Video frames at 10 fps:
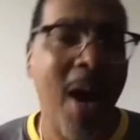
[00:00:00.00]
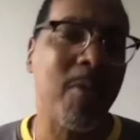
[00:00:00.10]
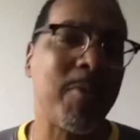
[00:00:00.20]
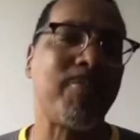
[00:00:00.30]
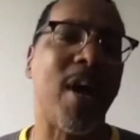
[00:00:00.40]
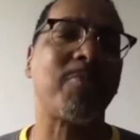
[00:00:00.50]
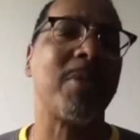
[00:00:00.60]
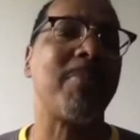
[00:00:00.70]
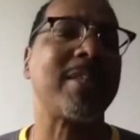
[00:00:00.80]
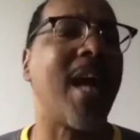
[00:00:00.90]
I want to be prosperous
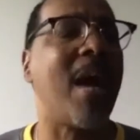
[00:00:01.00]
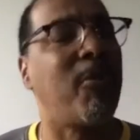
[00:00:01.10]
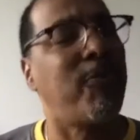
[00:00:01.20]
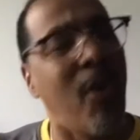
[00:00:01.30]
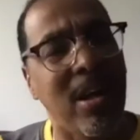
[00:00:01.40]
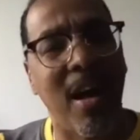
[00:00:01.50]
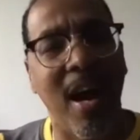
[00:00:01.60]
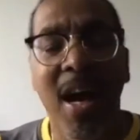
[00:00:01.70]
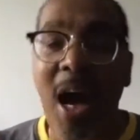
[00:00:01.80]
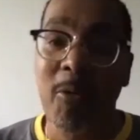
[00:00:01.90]
in my time before
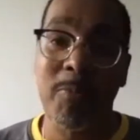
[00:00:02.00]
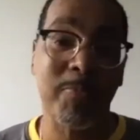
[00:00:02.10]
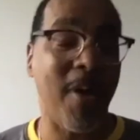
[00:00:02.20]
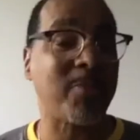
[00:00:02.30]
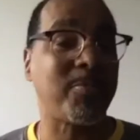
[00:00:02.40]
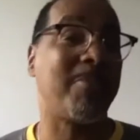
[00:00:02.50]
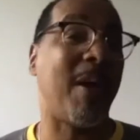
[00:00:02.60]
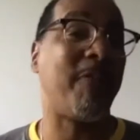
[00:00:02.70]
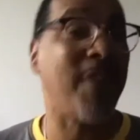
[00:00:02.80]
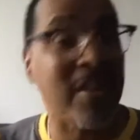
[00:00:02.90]
God. I want to be prosperous in
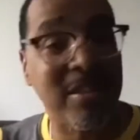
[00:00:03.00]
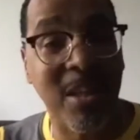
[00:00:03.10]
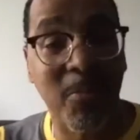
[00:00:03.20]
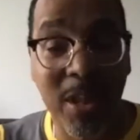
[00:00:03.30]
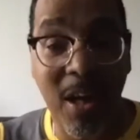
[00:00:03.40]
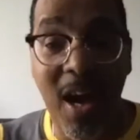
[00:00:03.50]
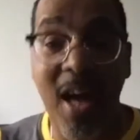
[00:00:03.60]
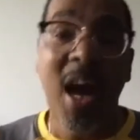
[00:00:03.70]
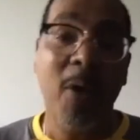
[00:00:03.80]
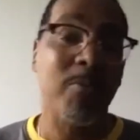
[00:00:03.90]
my fellowship with God.
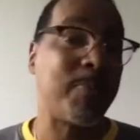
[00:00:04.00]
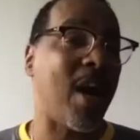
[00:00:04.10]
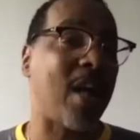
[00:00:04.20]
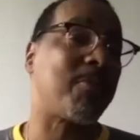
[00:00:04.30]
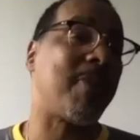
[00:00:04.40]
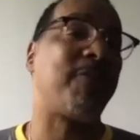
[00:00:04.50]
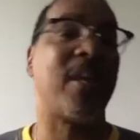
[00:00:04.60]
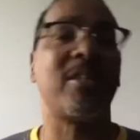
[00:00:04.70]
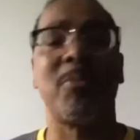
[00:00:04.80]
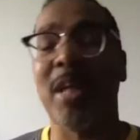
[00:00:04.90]
I want to be prosperous in my
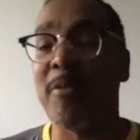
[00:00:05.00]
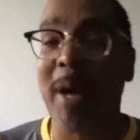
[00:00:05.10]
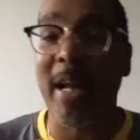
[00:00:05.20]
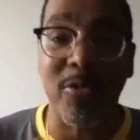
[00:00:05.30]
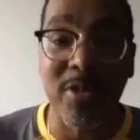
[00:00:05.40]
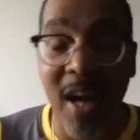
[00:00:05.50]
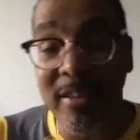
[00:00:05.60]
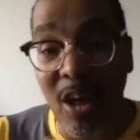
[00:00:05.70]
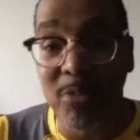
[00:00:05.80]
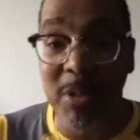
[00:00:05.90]
fellowship with everybody else God
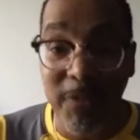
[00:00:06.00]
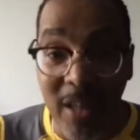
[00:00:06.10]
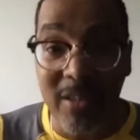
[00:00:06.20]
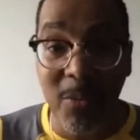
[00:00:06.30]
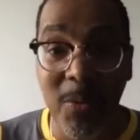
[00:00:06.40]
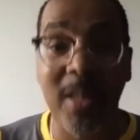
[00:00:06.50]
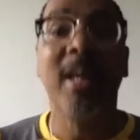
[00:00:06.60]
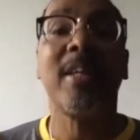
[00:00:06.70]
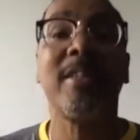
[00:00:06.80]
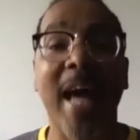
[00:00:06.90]
tells me to fellowship with.
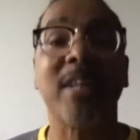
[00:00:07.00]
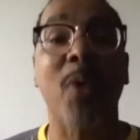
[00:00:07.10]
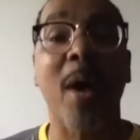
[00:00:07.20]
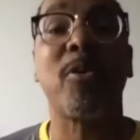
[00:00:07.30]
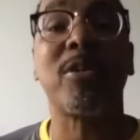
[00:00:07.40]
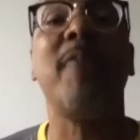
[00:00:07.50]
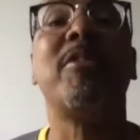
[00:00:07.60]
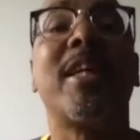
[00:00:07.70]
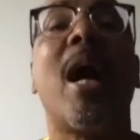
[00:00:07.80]
That's where I'm putting everything I